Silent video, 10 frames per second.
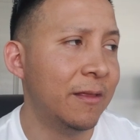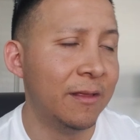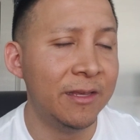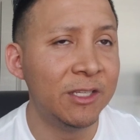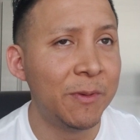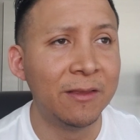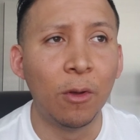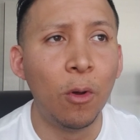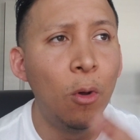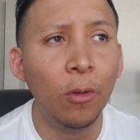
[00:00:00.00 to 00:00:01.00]
he spent the
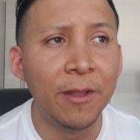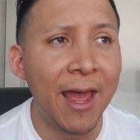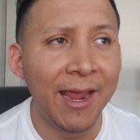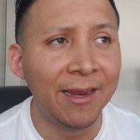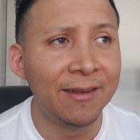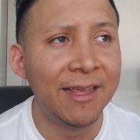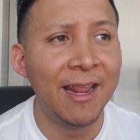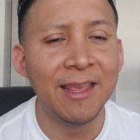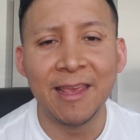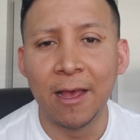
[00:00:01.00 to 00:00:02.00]
whole night
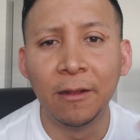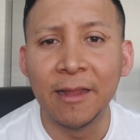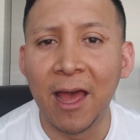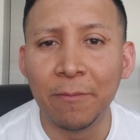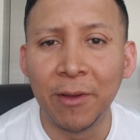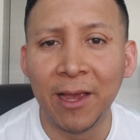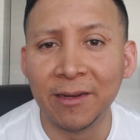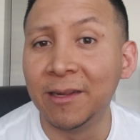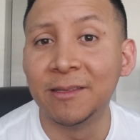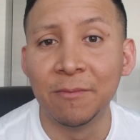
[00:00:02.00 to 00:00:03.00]
getting yelled at by
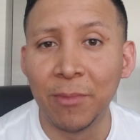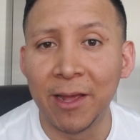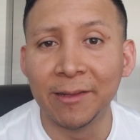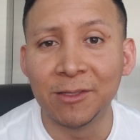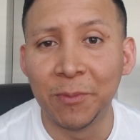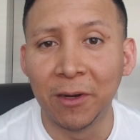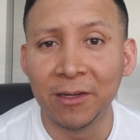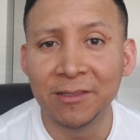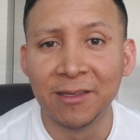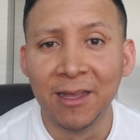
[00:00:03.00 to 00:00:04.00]
disembodied
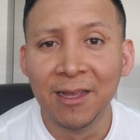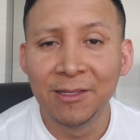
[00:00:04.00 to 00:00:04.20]
spirits.